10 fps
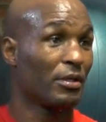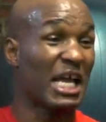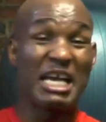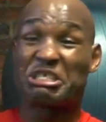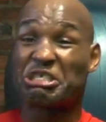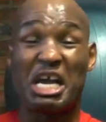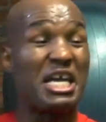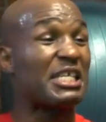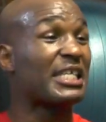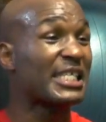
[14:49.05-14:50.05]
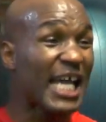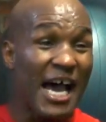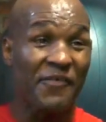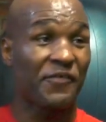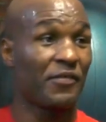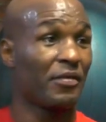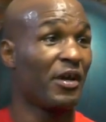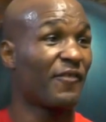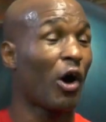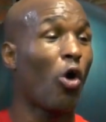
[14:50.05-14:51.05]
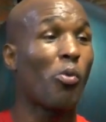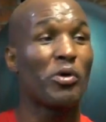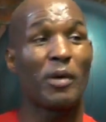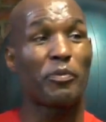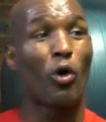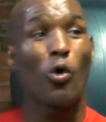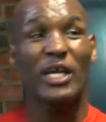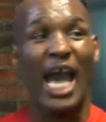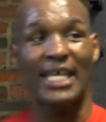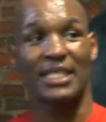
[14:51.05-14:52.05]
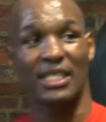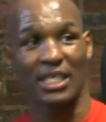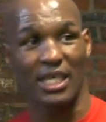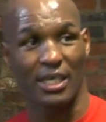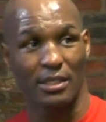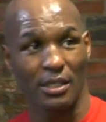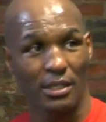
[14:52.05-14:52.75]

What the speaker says: They scared to death if I open up the old casket again.